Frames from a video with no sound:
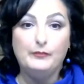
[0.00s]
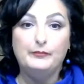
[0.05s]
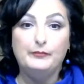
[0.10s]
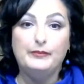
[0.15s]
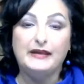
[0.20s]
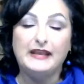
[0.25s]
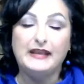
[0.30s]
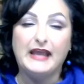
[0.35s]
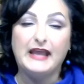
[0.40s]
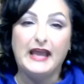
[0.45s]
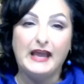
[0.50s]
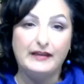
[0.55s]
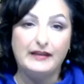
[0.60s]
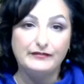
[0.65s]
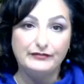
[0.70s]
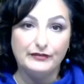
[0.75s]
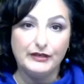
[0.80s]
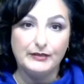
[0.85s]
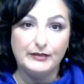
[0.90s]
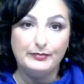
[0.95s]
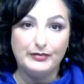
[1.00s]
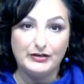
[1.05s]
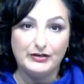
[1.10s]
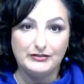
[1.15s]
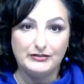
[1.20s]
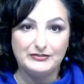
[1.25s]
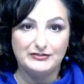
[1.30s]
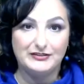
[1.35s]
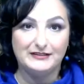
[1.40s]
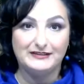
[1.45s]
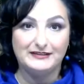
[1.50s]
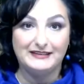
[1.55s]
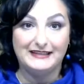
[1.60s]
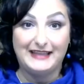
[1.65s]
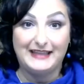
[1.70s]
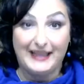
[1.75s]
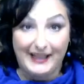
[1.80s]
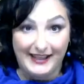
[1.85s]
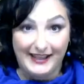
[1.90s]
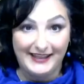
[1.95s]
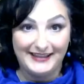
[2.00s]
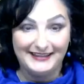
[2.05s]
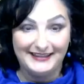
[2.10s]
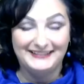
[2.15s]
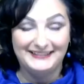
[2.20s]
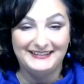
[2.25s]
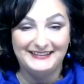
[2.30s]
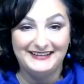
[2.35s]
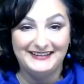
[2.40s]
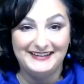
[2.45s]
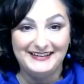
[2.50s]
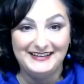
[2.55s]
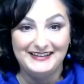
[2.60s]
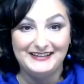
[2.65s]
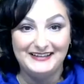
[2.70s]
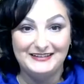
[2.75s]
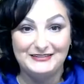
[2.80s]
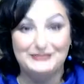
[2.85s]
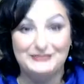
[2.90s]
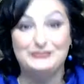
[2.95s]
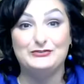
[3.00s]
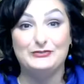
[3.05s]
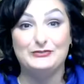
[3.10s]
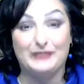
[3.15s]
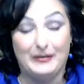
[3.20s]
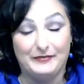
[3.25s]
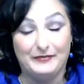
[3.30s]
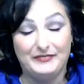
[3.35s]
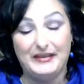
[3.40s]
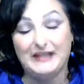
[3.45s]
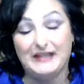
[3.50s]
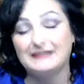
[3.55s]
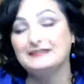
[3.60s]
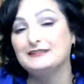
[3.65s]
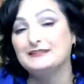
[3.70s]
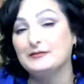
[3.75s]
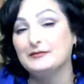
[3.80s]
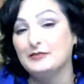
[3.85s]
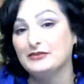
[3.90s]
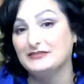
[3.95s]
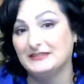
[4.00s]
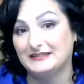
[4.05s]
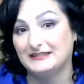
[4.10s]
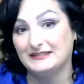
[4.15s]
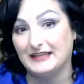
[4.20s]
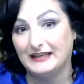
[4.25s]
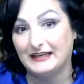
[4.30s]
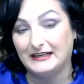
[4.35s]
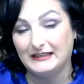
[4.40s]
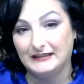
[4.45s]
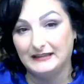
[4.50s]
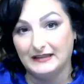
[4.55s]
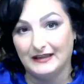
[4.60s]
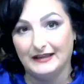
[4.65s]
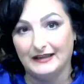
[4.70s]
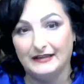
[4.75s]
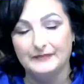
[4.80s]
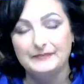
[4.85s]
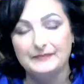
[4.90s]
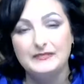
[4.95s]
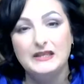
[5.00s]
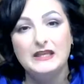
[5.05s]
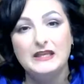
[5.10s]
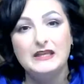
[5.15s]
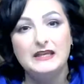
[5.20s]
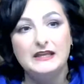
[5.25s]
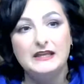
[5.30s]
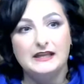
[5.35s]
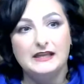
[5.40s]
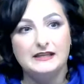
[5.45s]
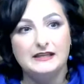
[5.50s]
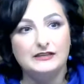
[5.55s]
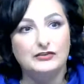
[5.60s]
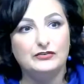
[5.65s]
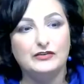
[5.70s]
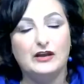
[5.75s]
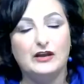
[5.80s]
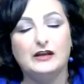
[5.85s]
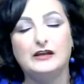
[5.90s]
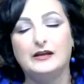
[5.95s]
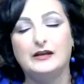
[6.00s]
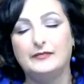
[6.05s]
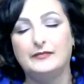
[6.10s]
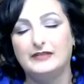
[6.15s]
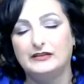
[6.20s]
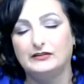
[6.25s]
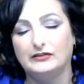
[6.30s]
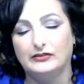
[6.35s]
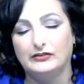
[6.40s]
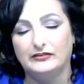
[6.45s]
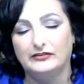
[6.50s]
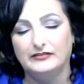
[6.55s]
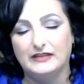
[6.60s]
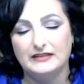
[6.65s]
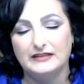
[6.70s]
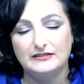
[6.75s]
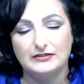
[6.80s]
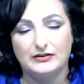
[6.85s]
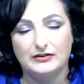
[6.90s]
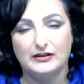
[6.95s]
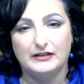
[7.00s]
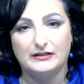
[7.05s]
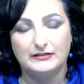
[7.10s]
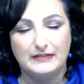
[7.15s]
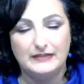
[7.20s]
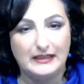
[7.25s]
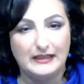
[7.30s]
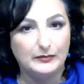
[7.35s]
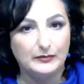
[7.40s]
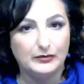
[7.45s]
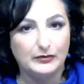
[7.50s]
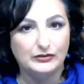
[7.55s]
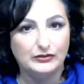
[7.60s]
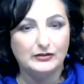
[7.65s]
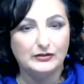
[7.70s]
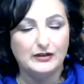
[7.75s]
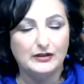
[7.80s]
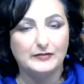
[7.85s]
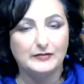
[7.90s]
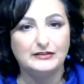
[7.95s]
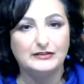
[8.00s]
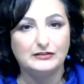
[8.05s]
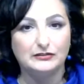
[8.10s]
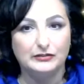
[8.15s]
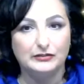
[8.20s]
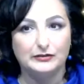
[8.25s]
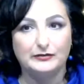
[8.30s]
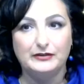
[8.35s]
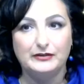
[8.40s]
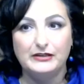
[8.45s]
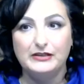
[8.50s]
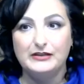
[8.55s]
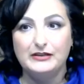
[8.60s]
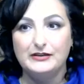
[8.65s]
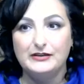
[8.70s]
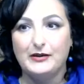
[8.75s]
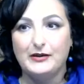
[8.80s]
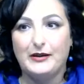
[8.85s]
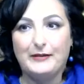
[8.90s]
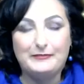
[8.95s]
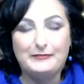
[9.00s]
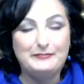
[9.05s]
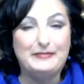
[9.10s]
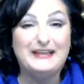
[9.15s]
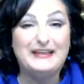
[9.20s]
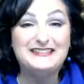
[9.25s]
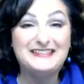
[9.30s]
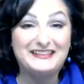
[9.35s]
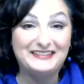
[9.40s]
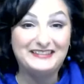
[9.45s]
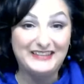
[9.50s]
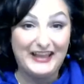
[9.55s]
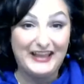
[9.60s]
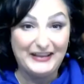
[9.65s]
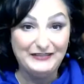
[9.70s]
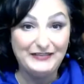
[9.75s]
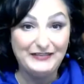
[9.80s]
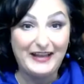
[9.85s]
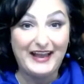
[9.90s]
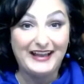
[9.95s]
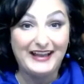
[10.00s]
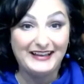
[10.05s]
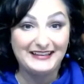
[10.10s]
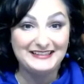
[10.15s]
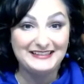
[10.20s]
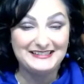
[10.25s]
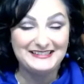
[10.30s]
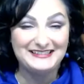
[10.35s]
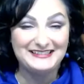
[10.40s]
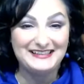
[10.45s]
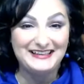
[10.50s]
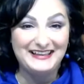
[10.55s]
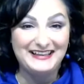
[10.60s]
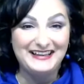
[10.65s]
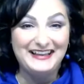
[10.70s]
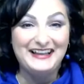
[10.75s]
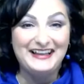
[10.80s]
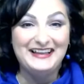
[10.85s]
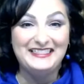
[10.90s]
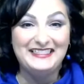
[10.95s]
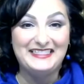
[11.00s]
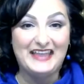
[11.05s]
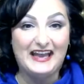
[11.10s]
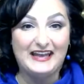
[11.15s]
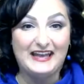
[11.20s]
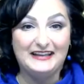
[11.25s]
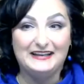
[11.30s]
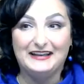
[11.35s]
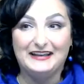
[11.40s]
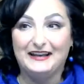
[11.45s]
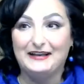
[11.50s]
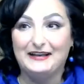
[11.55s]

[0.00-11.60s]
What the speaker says: But every person can do them. That's the most exciting thing. You're not coming to learn things that are unattainable. You're coming to learn basic life hacks that